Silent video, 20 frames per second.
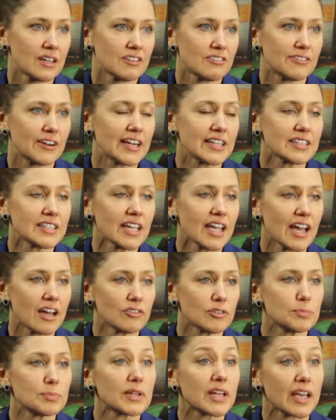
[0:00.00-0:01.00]
Finally,
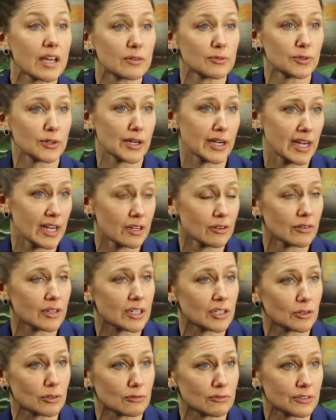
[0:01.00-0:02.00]
have a plan for
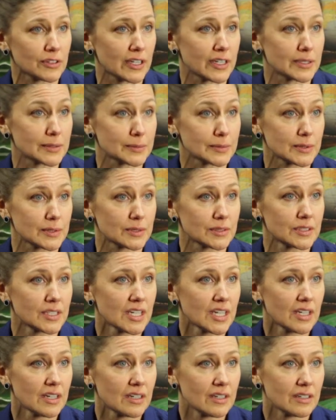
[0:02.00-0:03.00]
anchoring your inflatable.
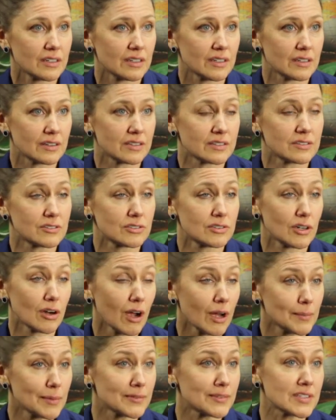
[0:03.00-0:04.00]
In the
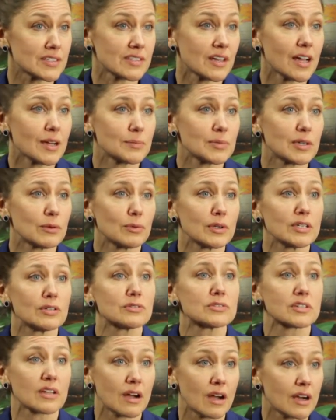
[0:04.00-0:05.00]
job of the Zombie, we
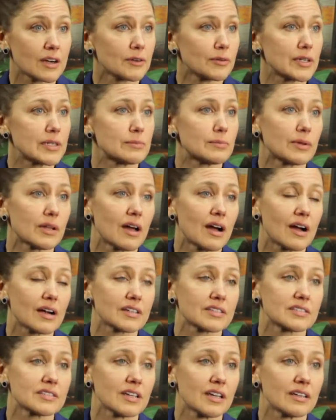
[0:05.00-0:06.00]
used concrete
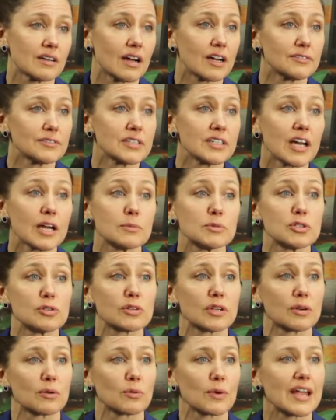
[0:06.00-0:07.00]
blocks, and oftentimes you
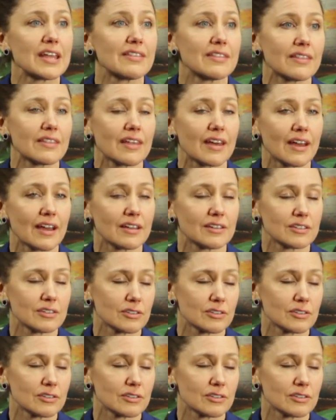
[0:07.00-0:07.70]
can rent that.